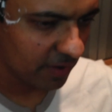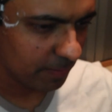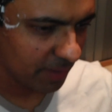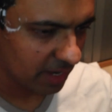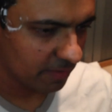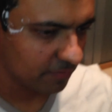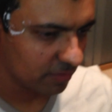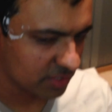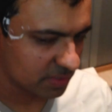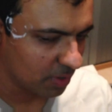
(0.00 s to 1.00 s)
a very
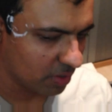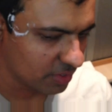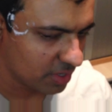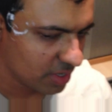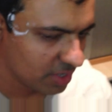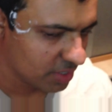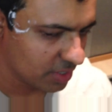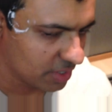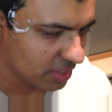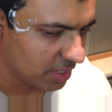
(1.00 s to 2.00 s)
painful spot
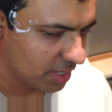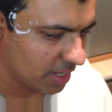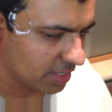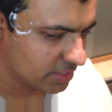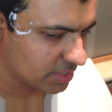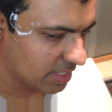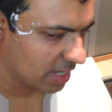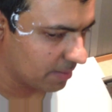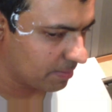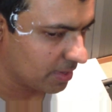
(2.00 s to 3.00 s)
to
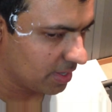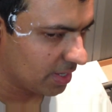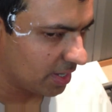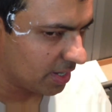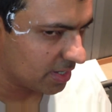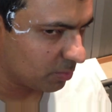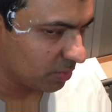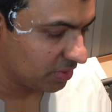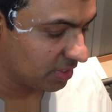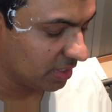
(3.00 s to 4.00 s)
cut
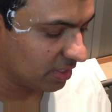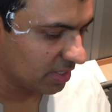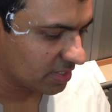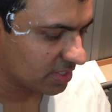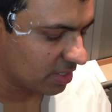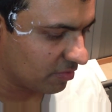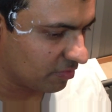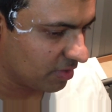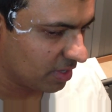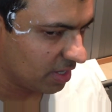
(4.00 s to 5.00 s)
with the needle
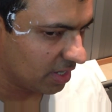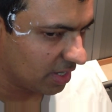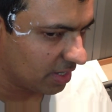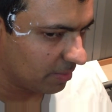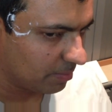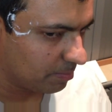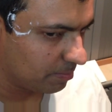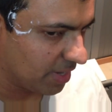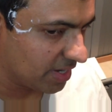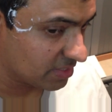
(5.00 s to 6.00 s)
itself,
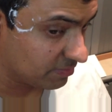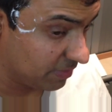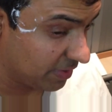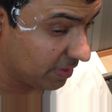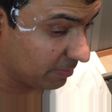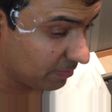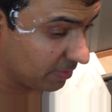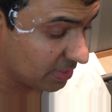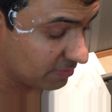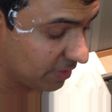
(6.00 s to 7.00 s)
and it's very
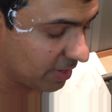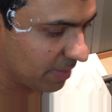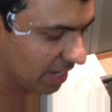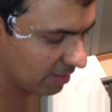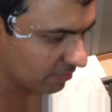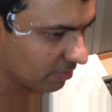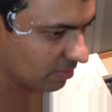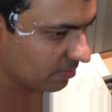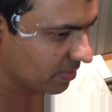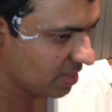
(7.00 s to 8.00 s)

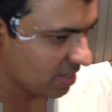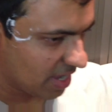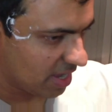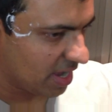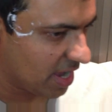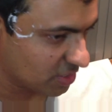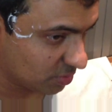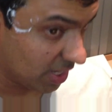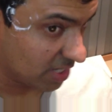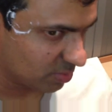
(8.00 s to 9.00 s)
painful,
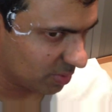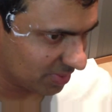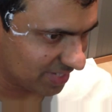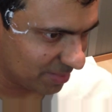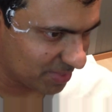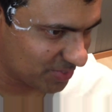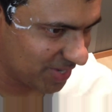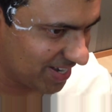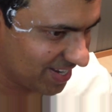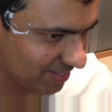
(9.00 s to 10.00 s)
as we will
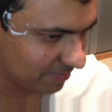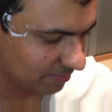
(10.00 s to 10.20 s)
demonstrate.